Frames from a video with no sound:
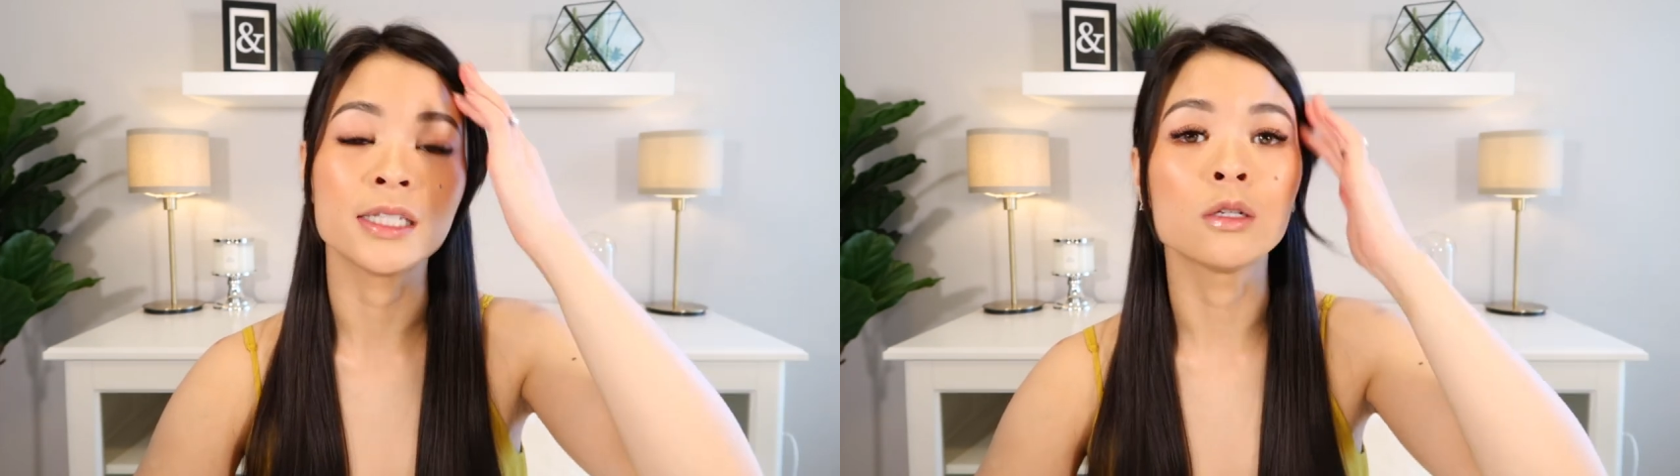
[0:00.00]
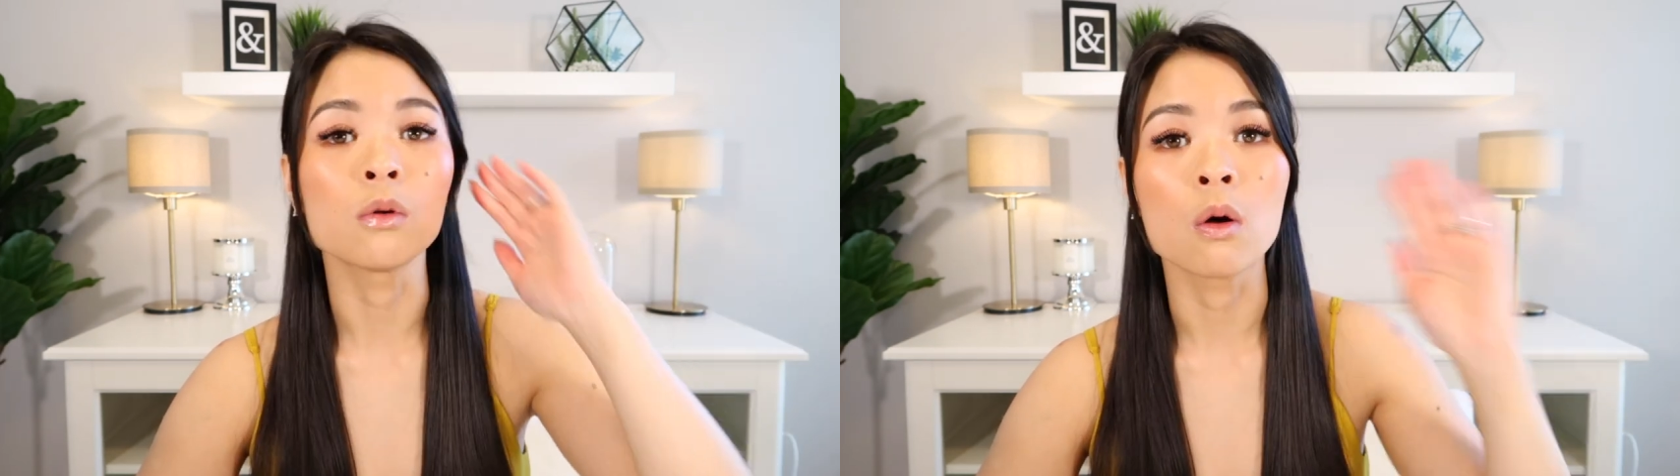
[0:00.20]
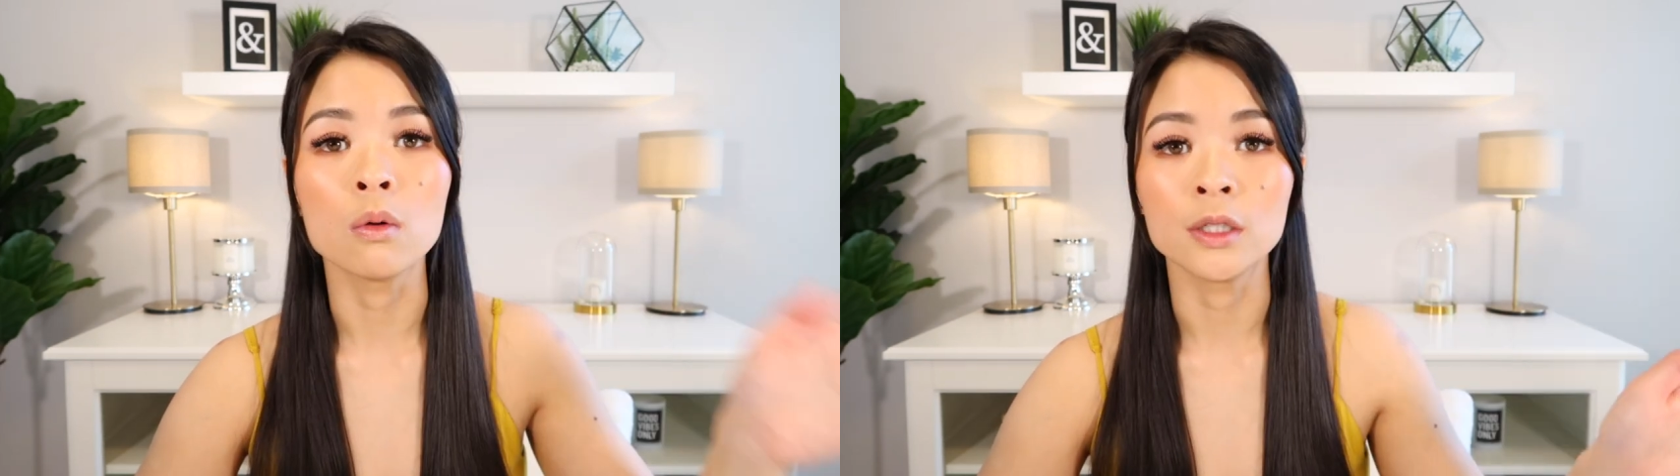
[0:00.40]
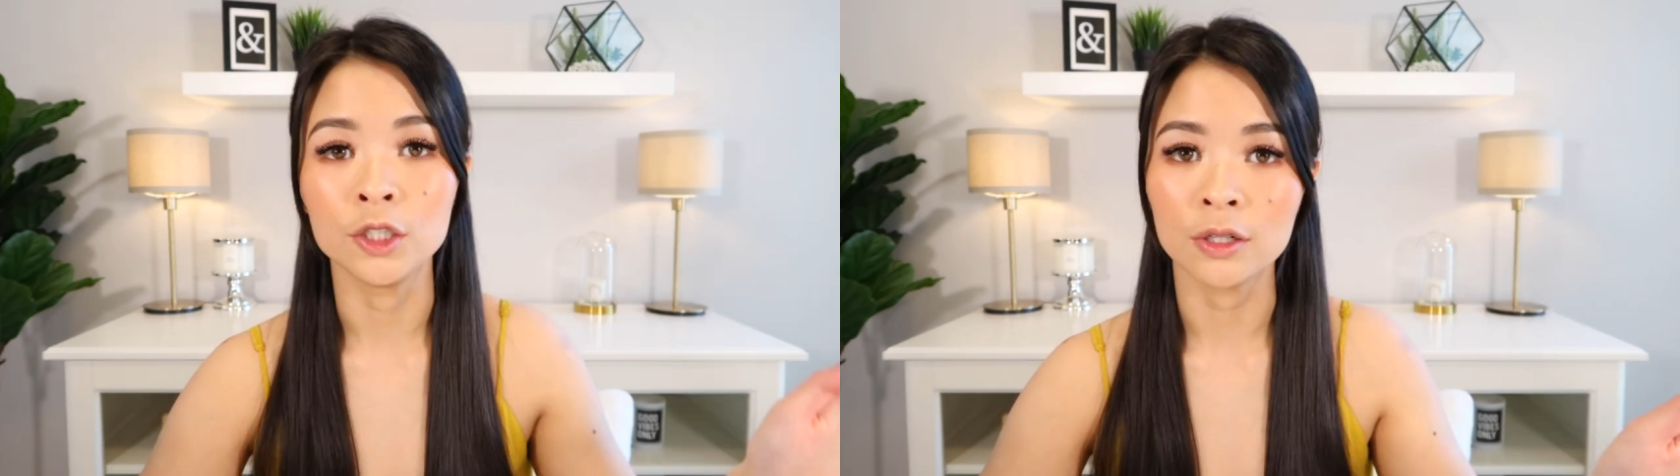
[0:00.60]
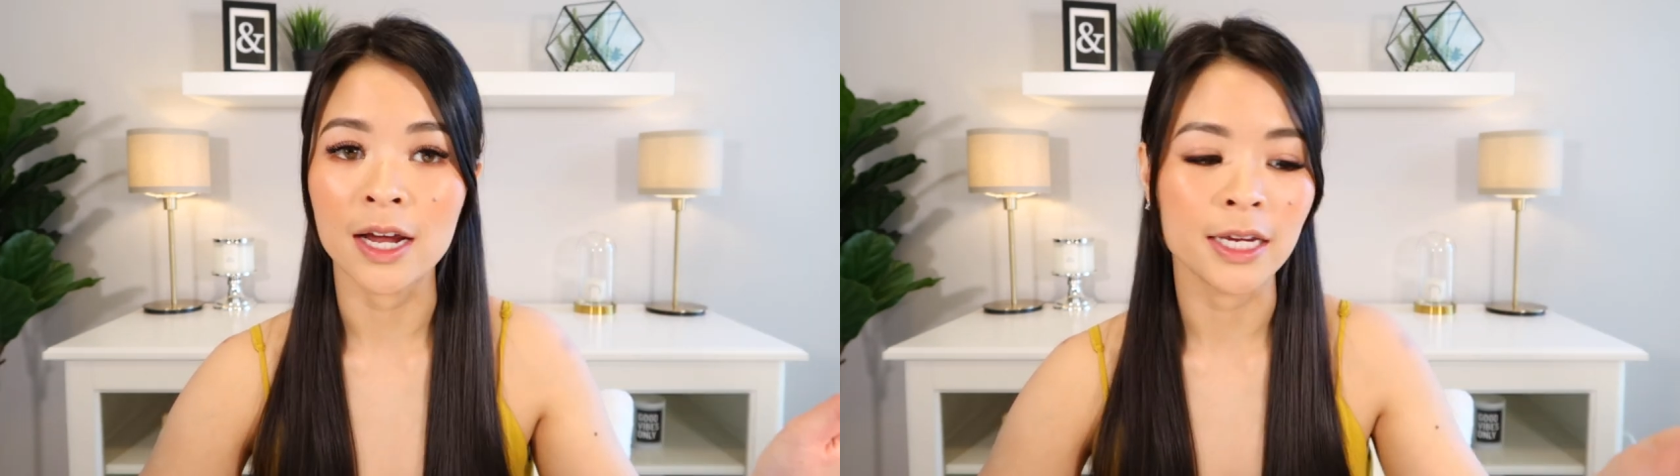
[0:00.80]
It's so cold
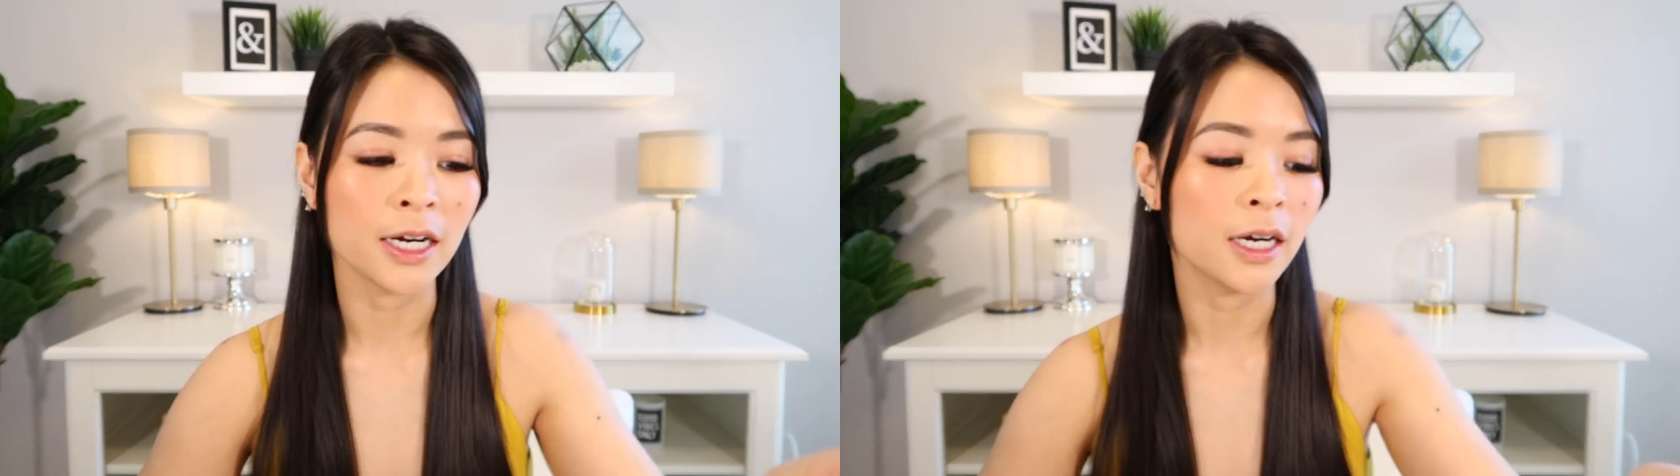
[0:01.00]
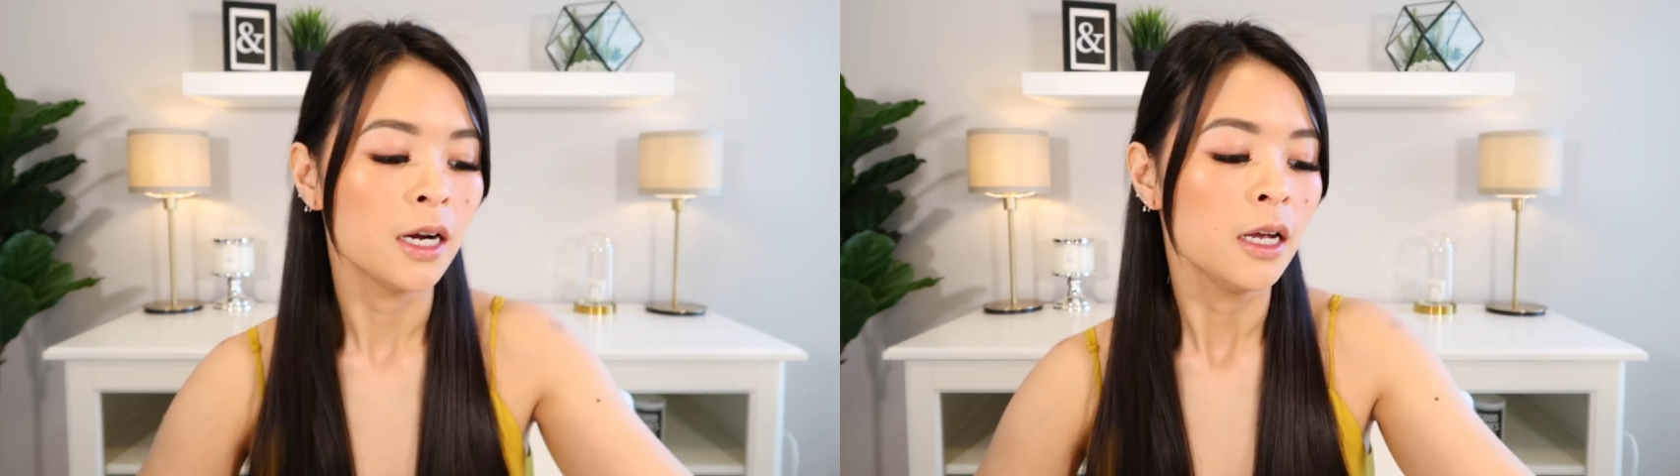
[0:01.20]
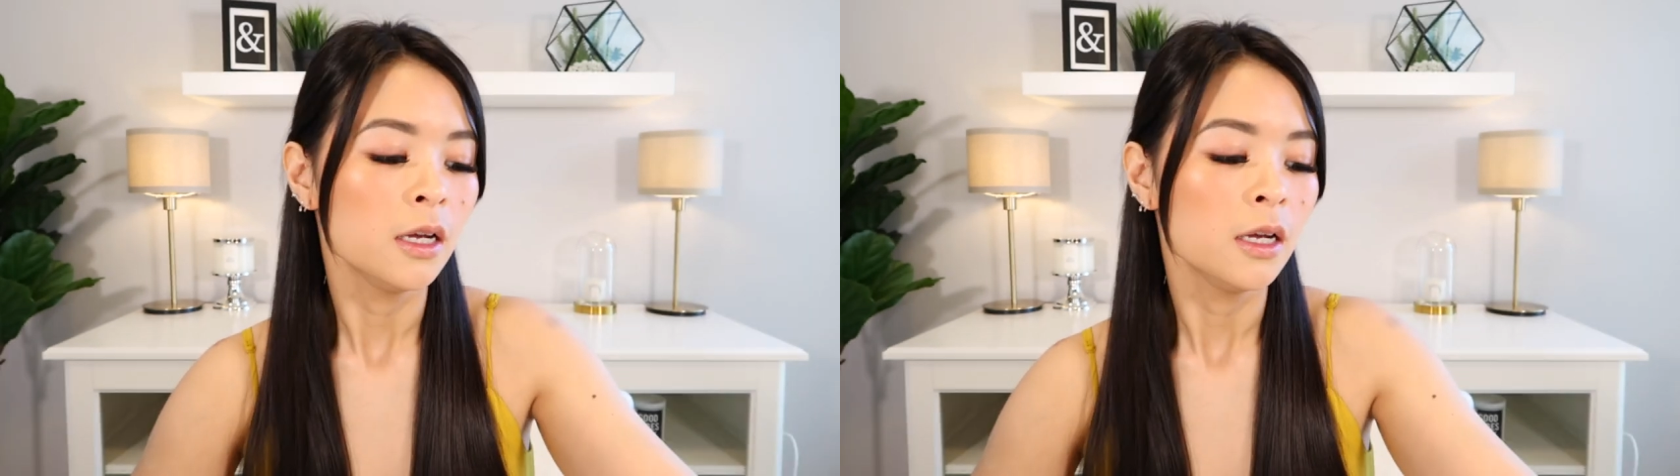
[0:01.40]
and dry here.